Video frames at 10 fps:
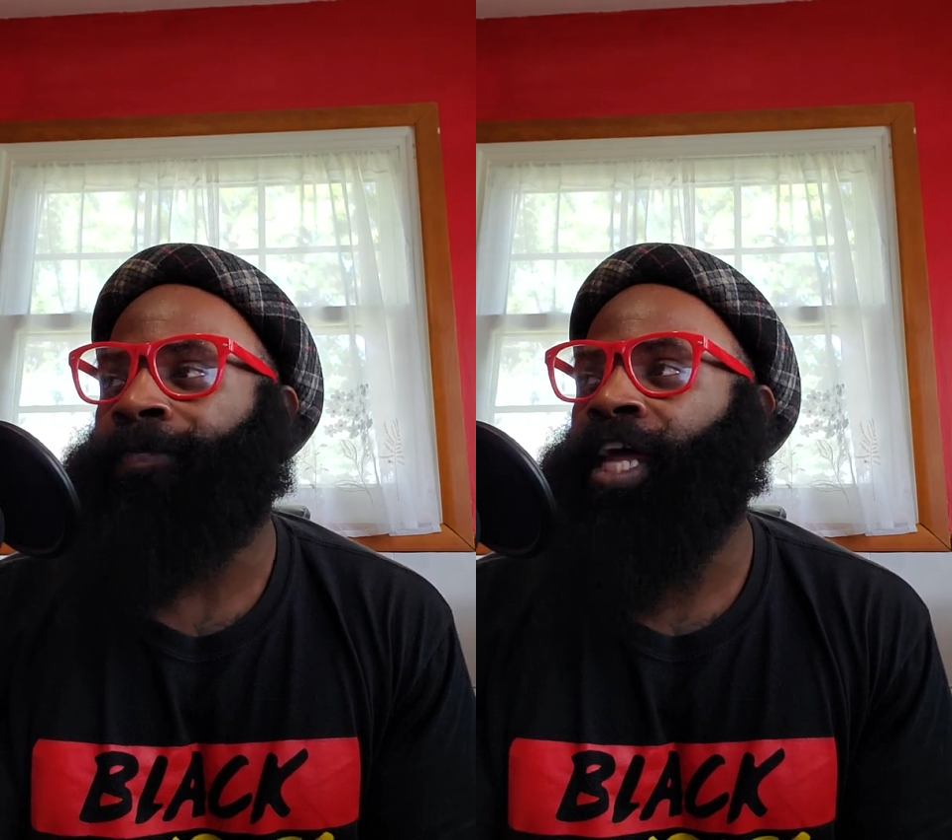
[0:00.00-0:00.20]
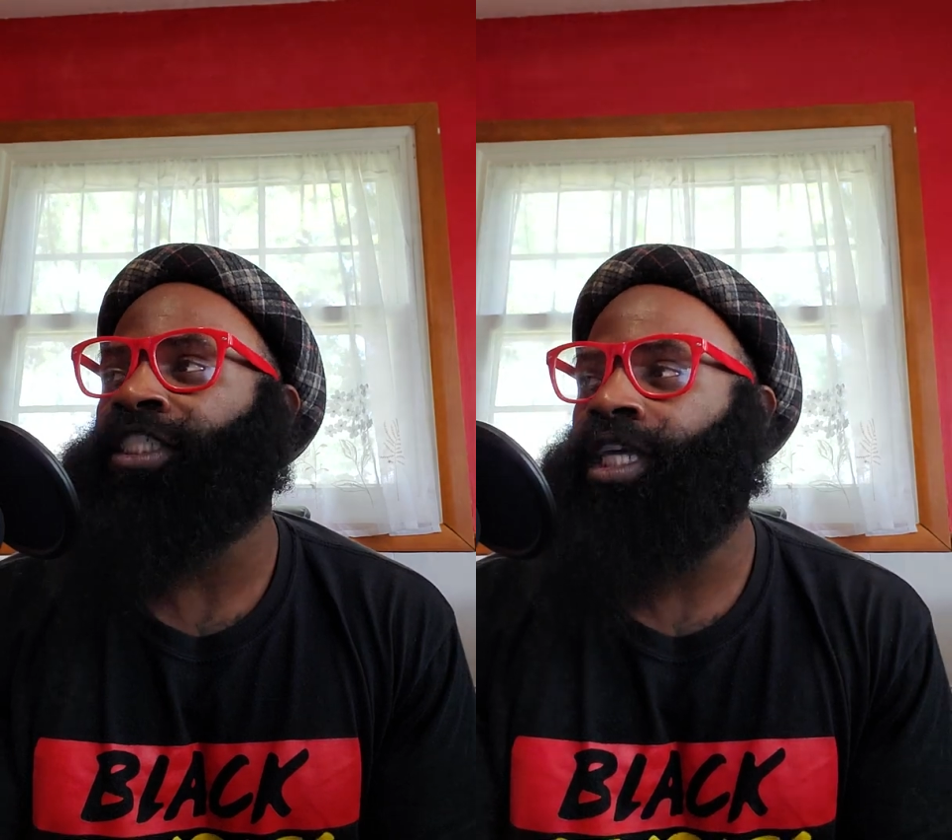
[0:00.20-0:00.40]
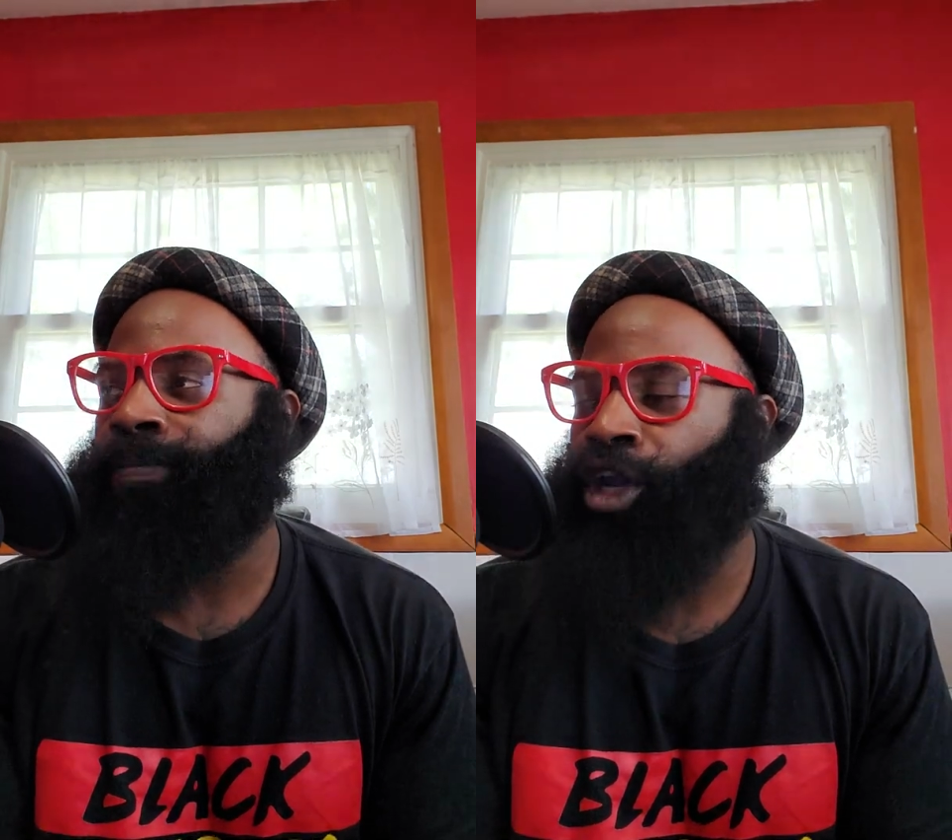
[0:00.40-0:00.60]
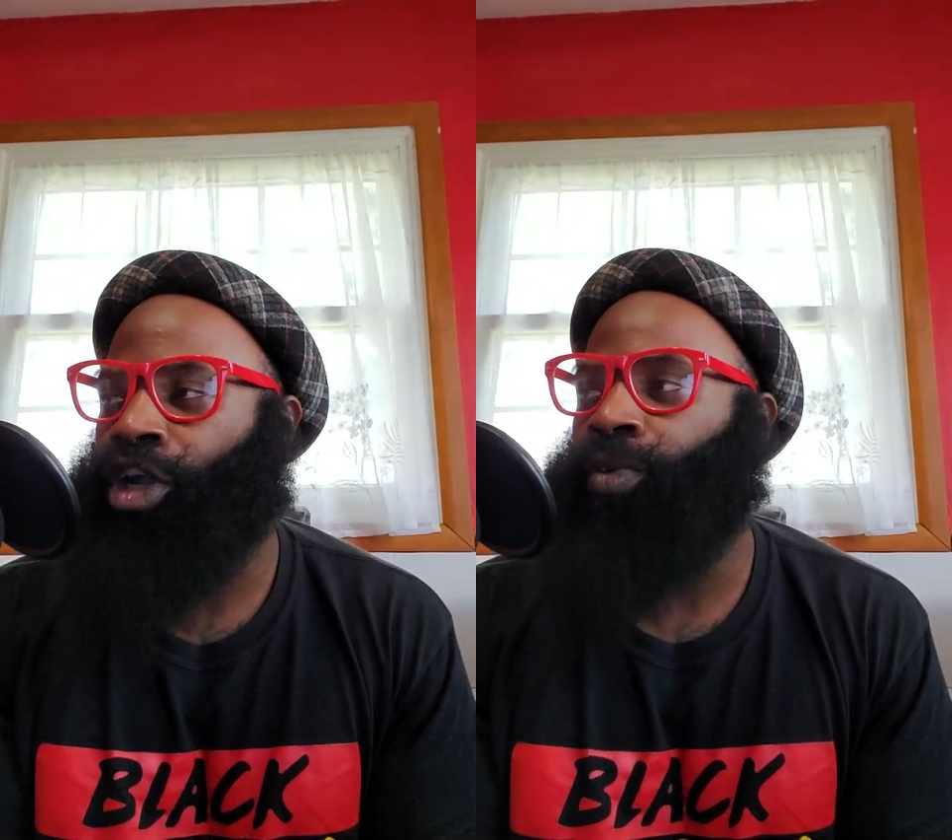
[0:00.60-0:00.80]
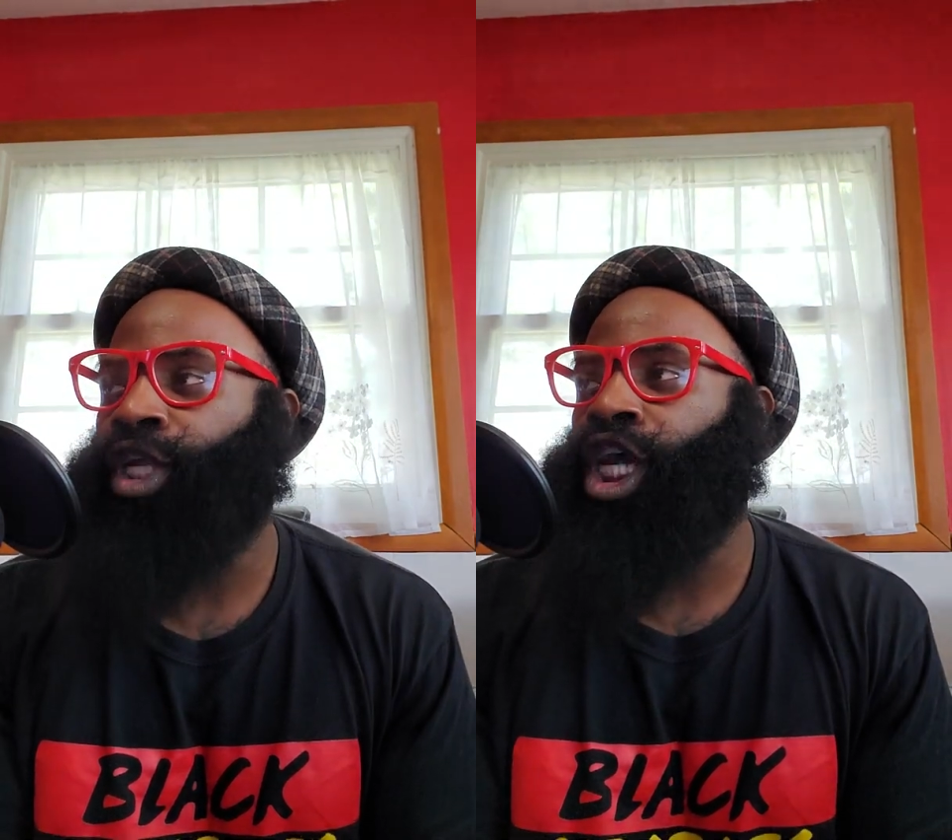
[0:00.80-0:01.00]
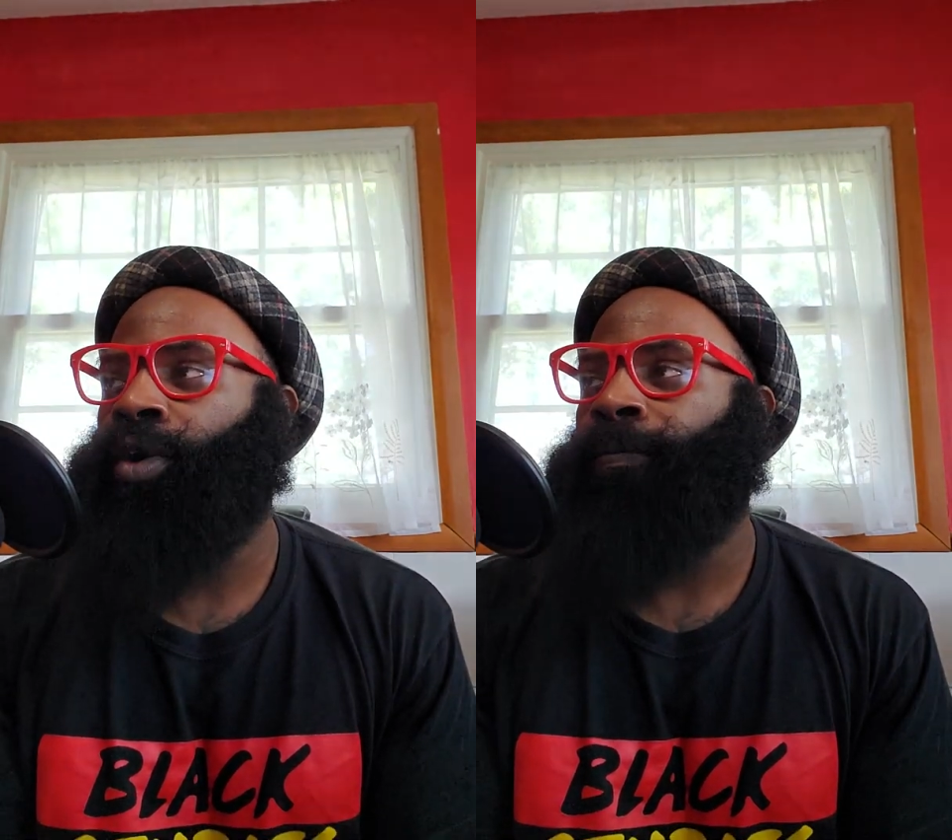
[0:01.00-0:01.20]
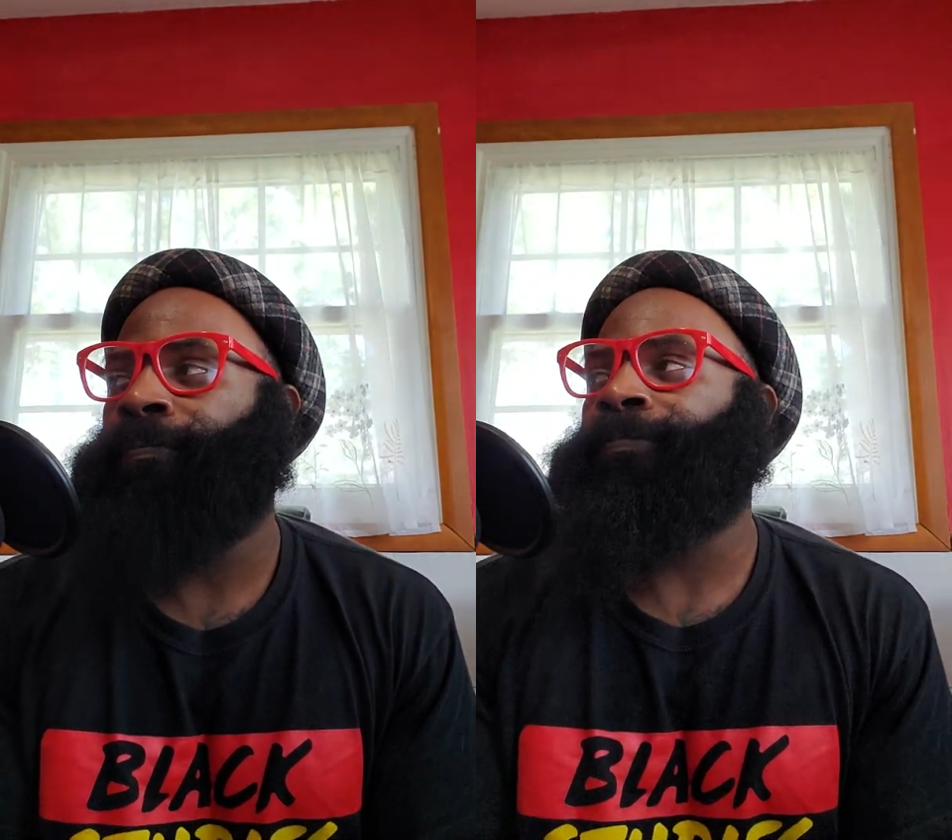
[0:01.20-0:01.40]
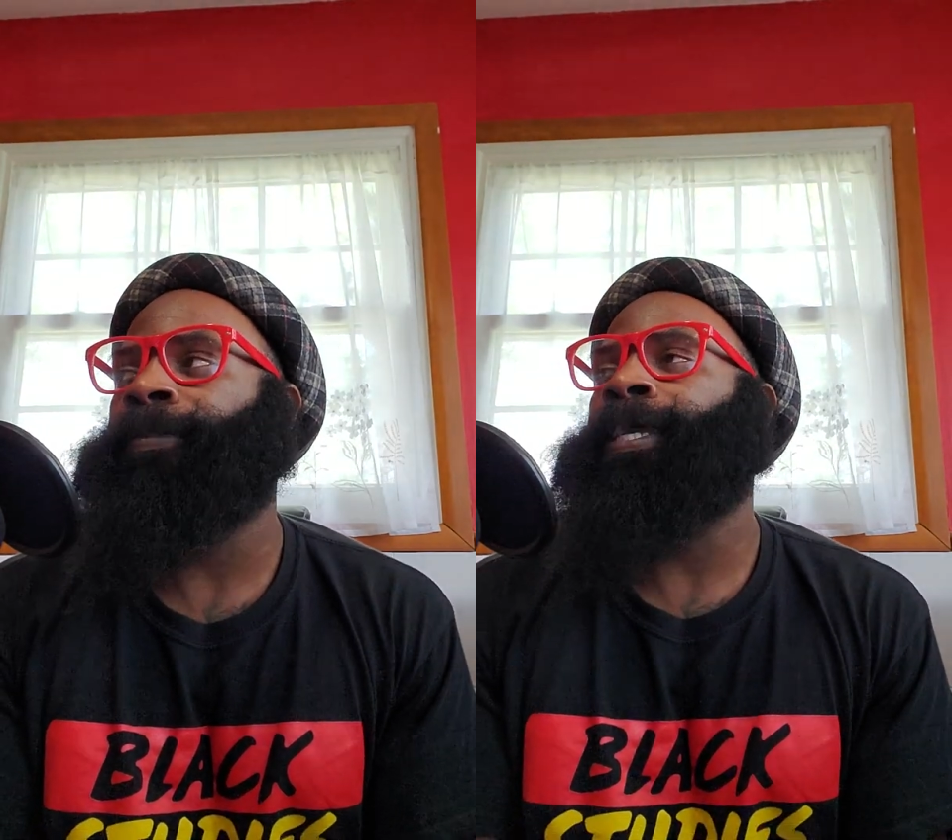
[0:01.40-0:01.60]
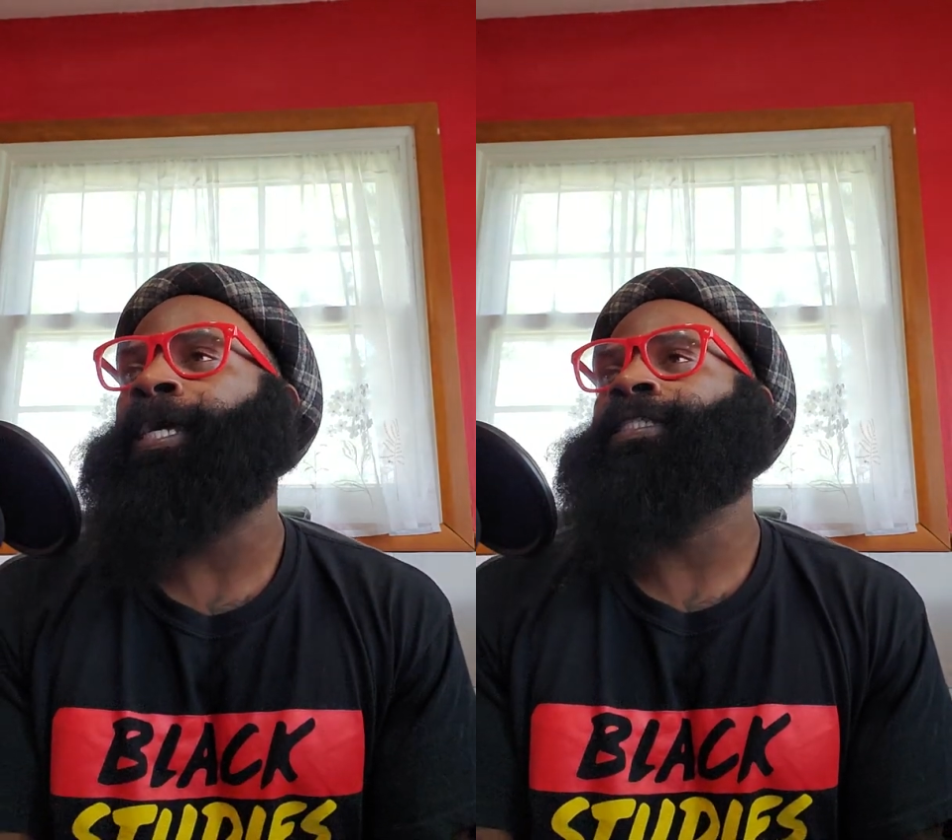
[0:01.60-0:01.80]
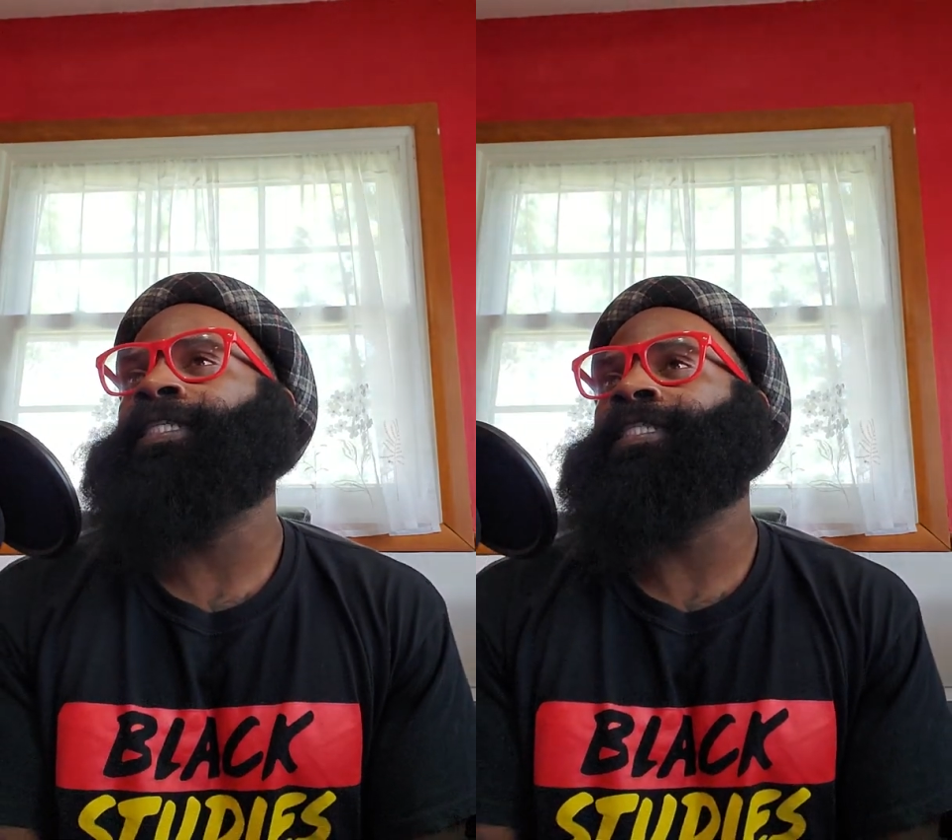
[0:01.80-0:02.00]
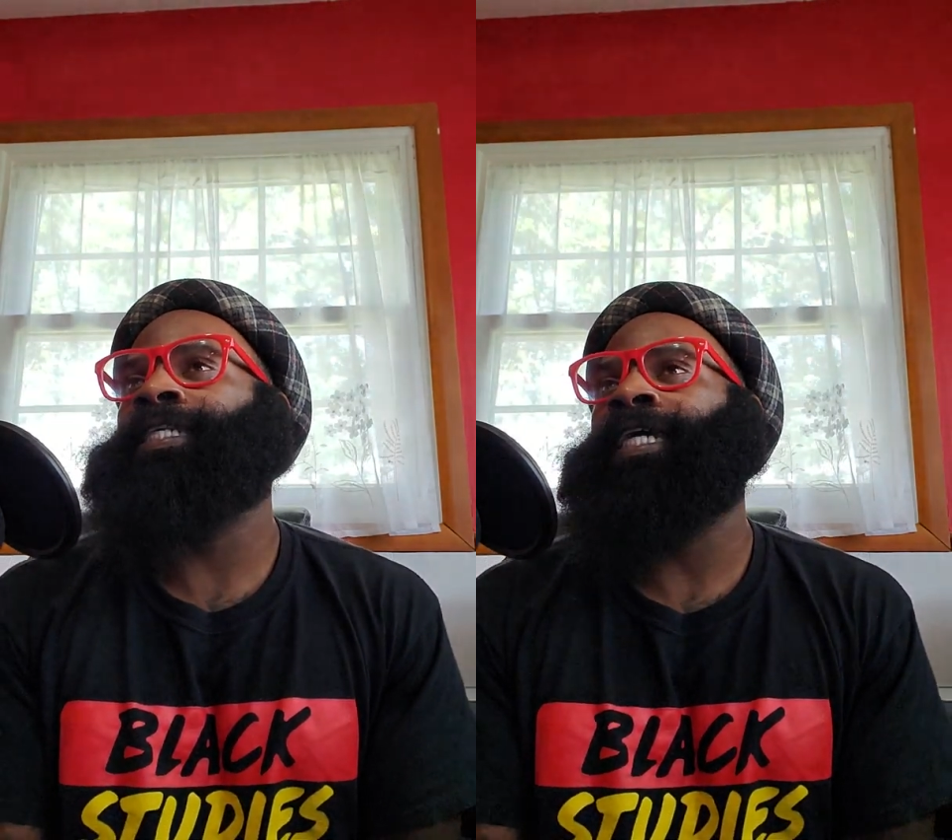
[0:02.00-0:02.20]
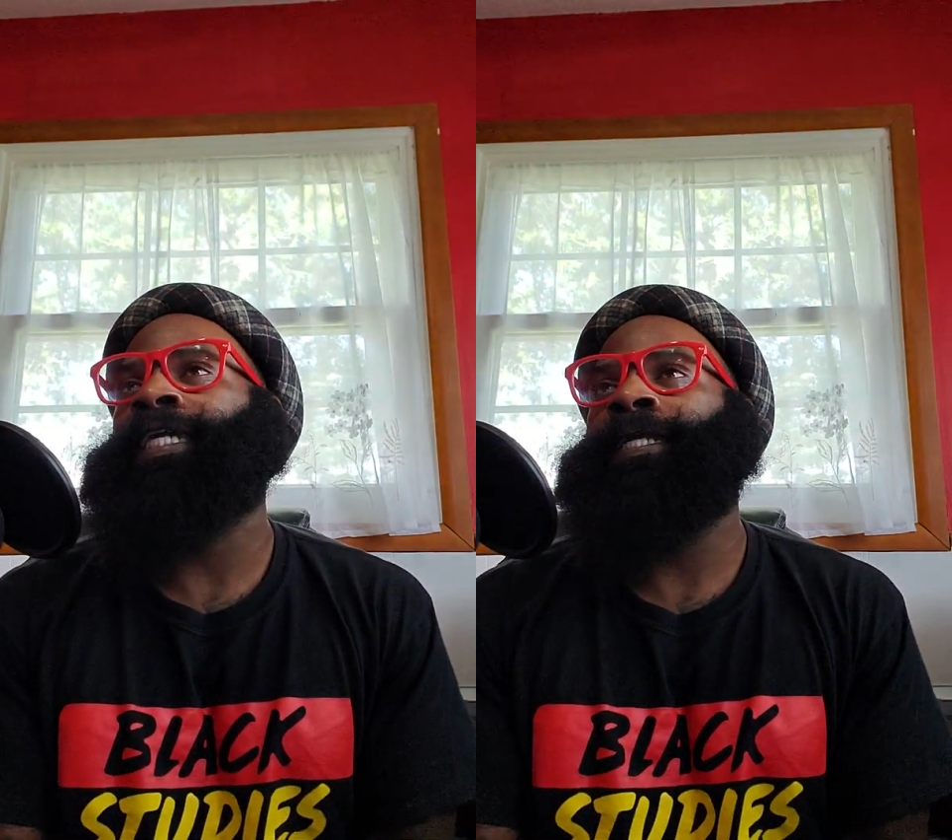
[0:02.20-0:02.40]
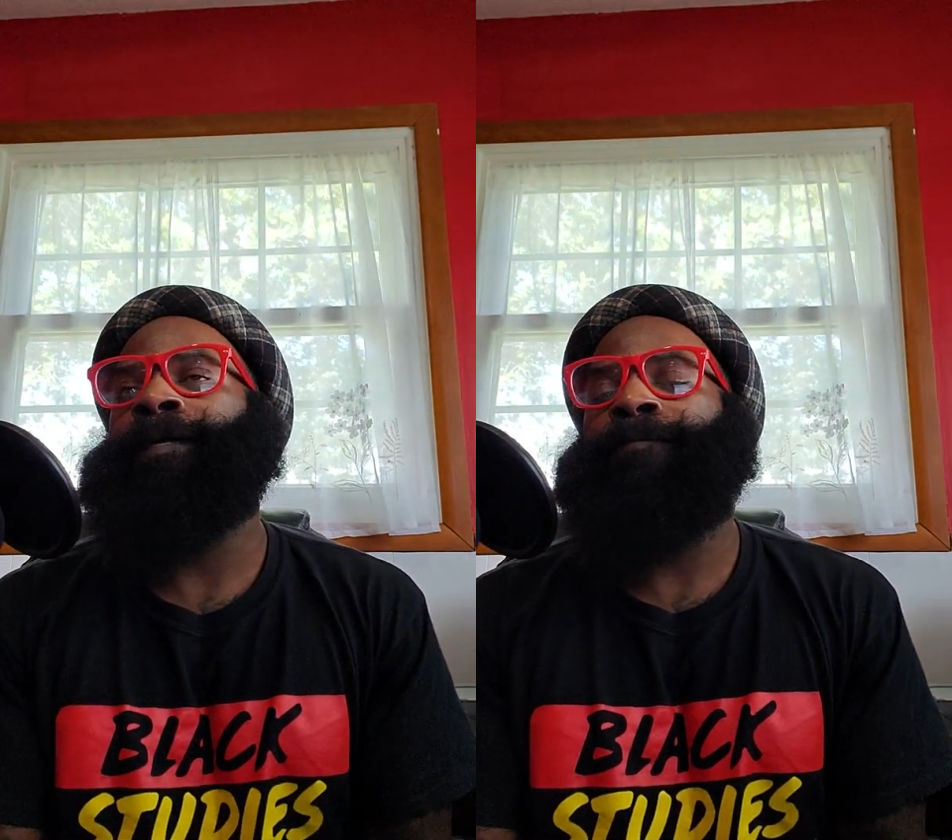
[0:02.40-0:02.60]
that's the America we know. Yes, indeed.